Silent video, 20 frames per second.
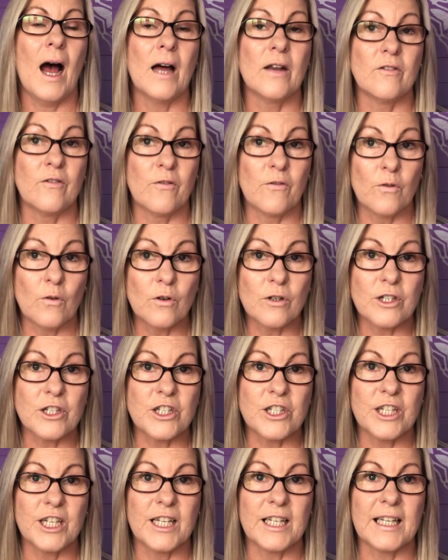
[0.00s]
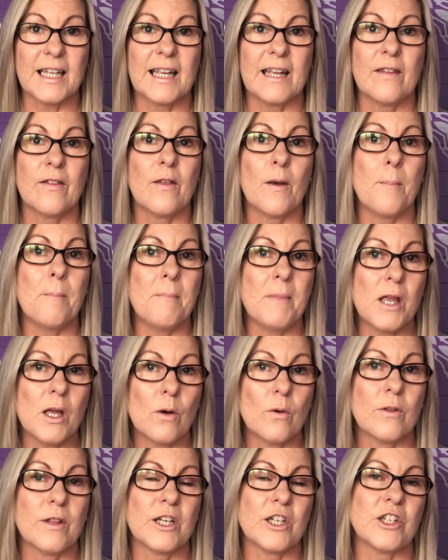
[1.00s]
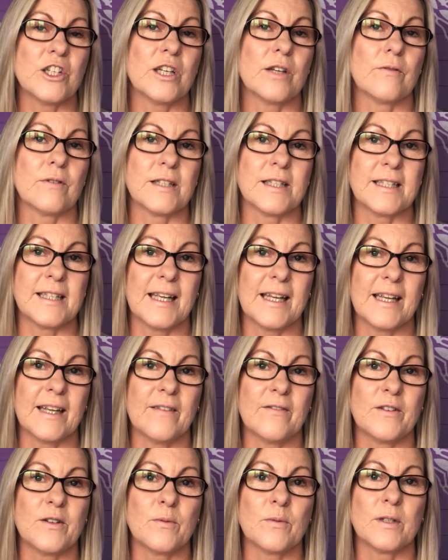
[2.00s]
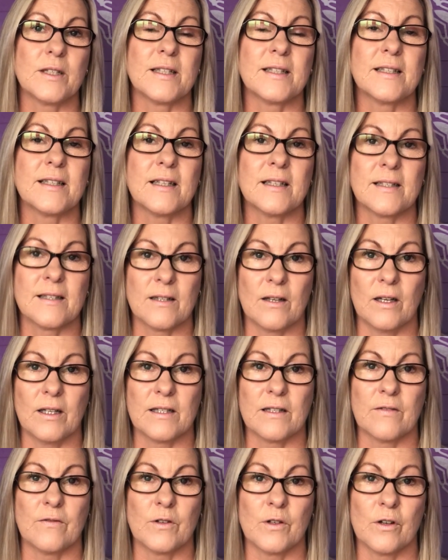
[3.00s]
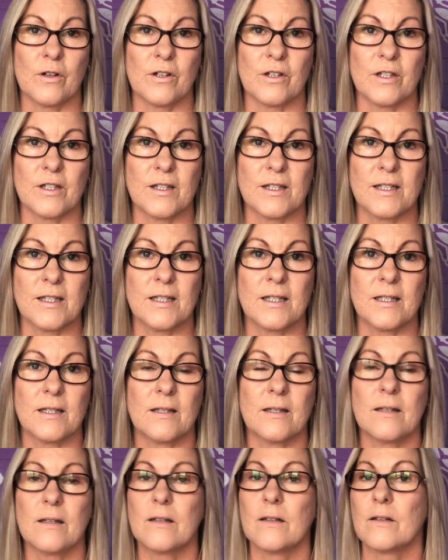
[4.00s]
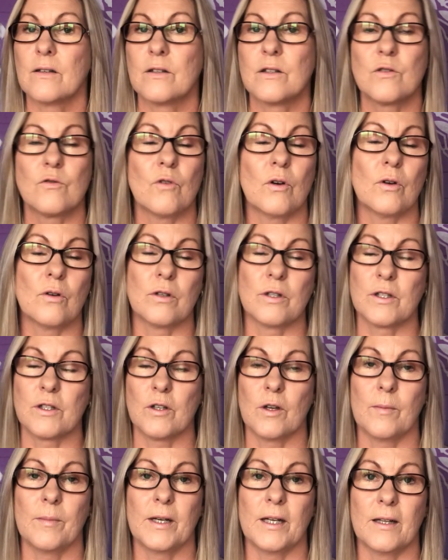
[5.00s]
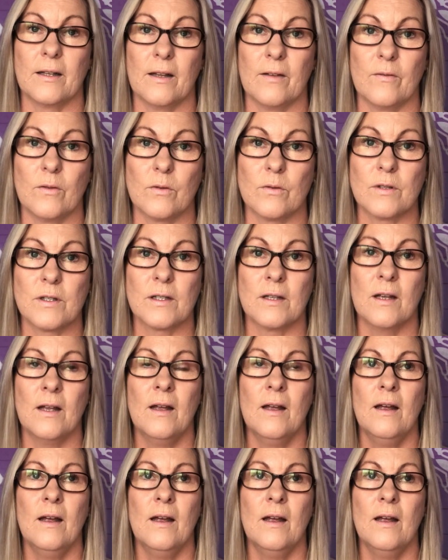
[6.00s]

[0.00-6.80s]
Unfortunately, the meal that she received was a slice of toast. It's wrong on so many levels.